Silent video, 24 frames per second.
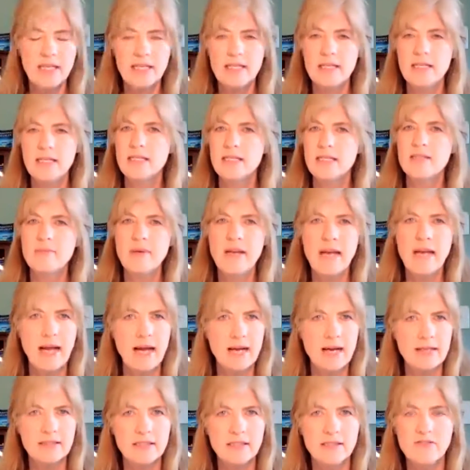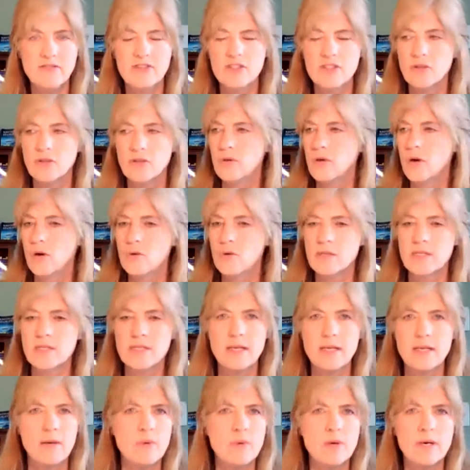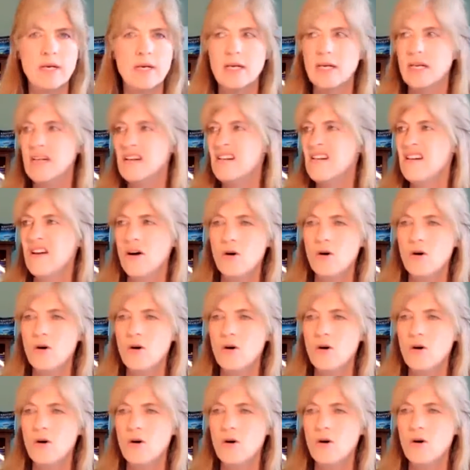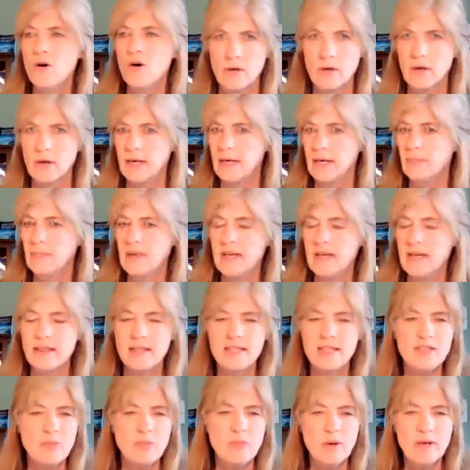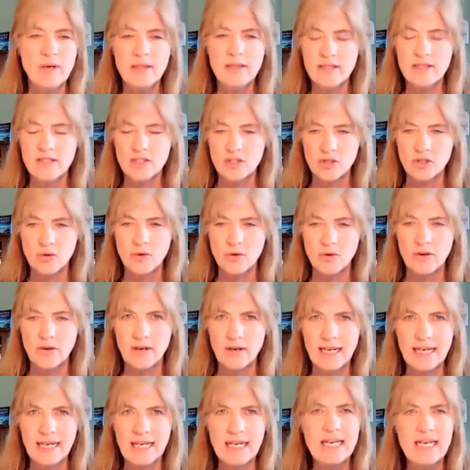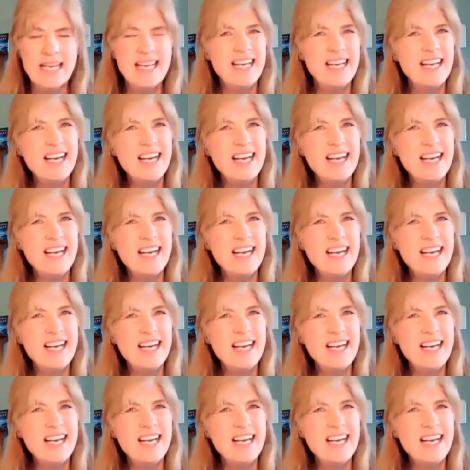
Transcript: needs to be active. So no summary, no backstory. By this point in the story,